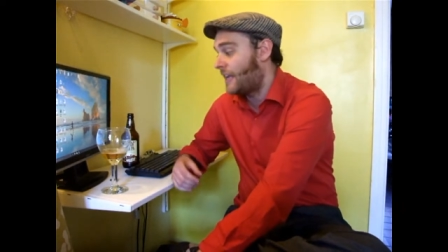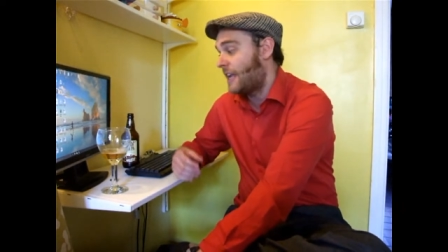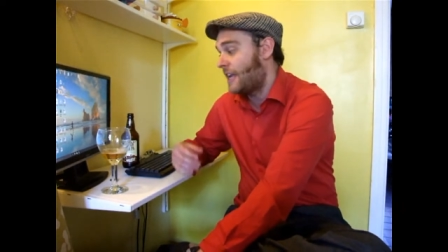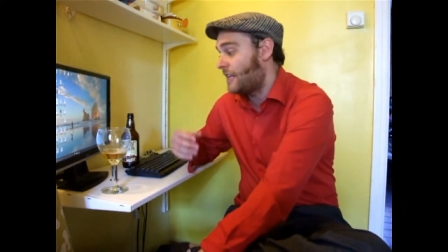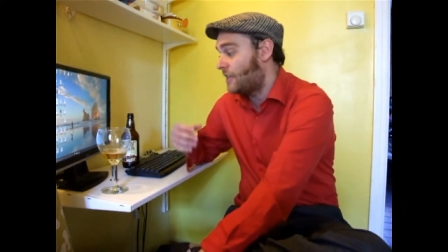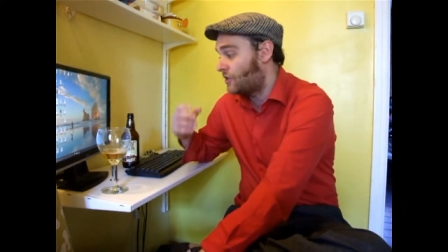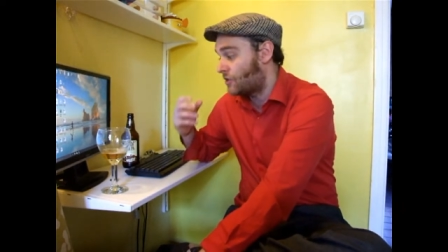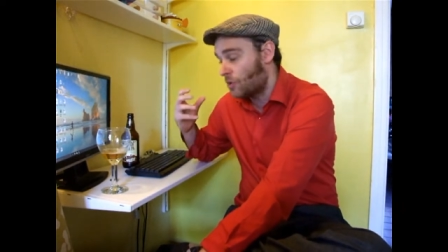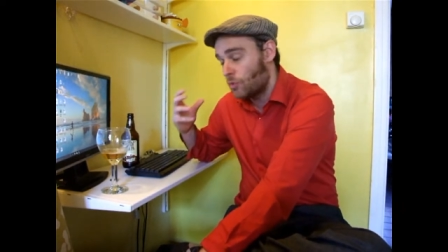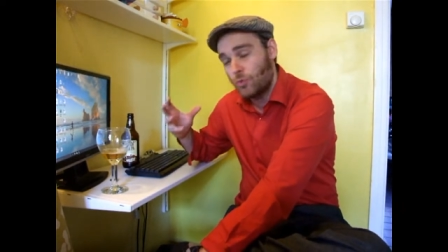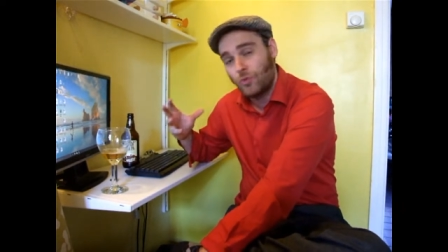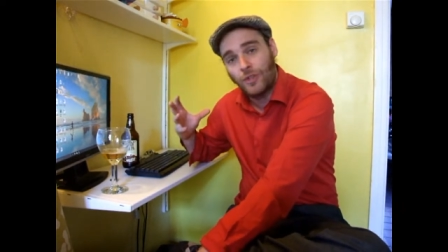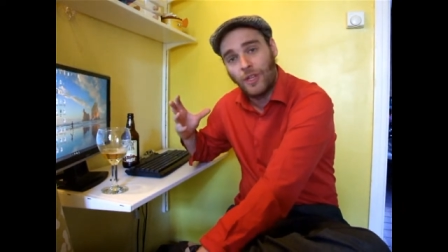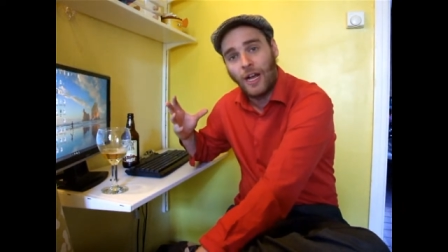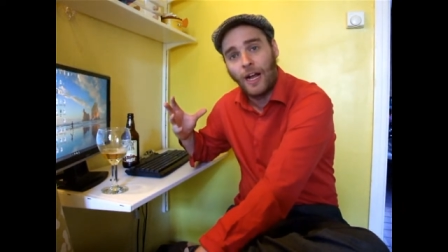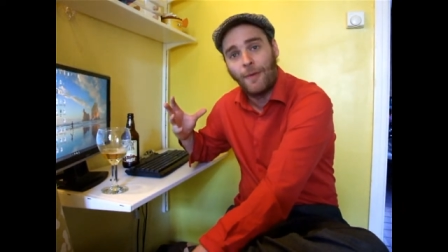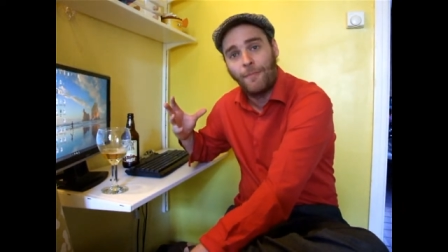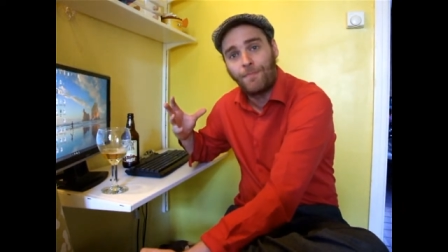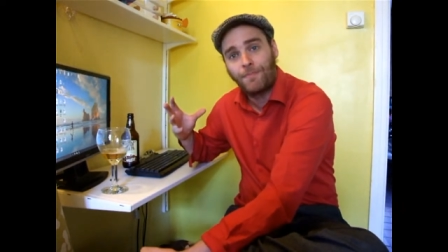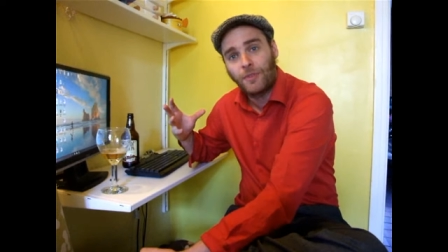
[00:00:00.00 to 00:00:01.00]
it suits
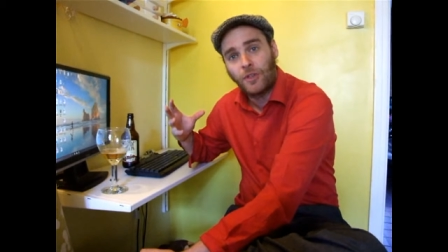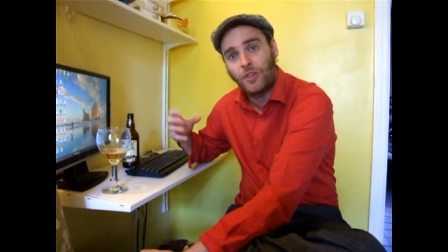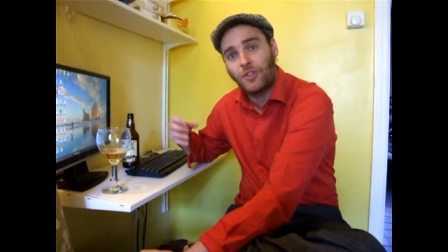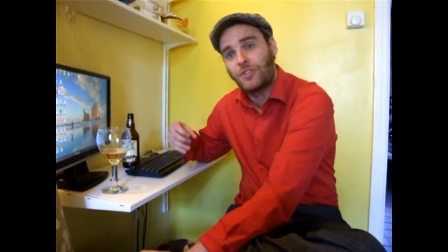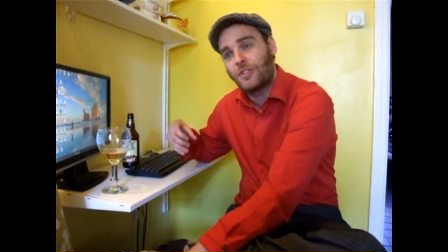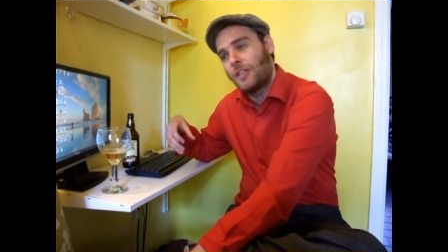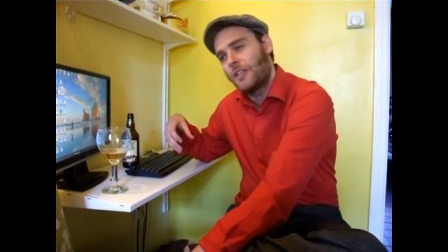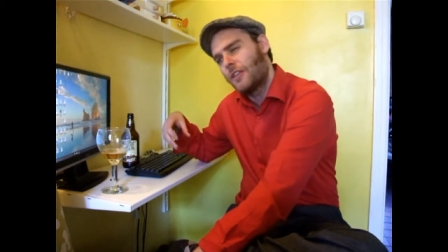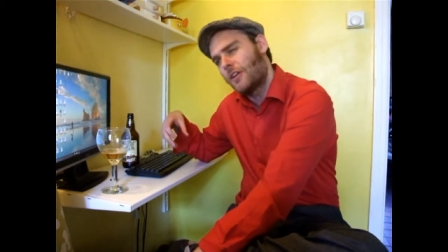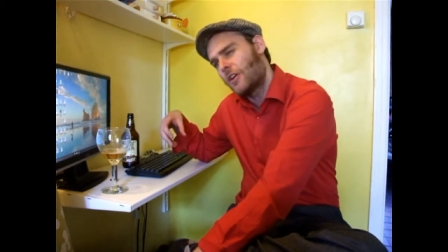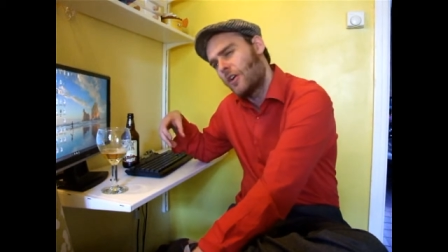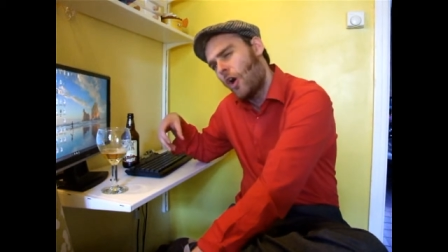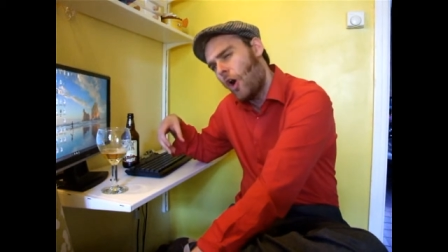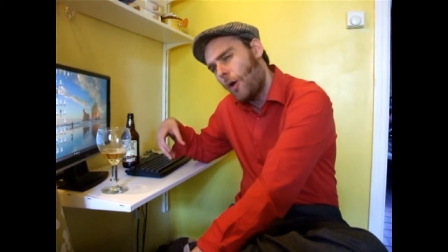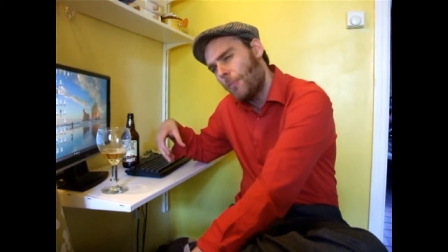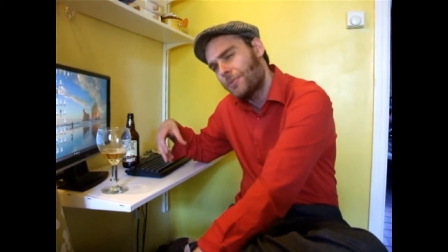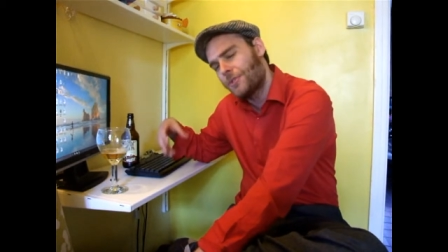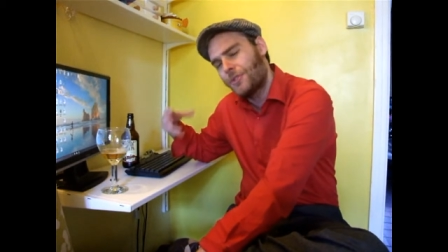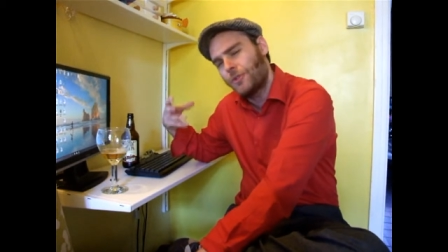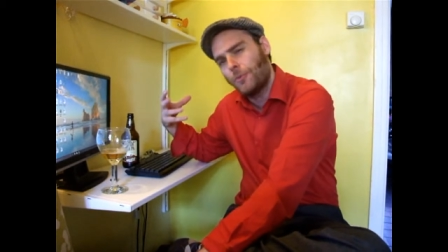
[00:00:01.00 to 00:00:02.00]
that because the, the
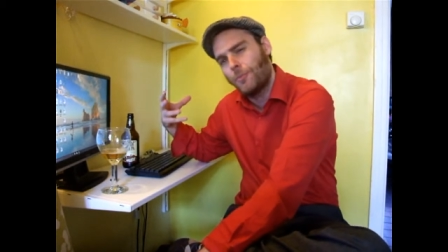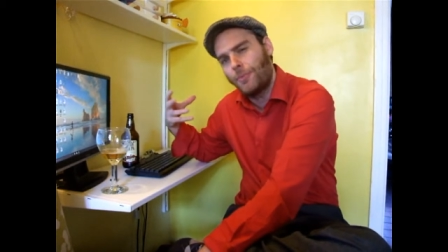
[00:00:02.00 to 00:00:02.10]
cop still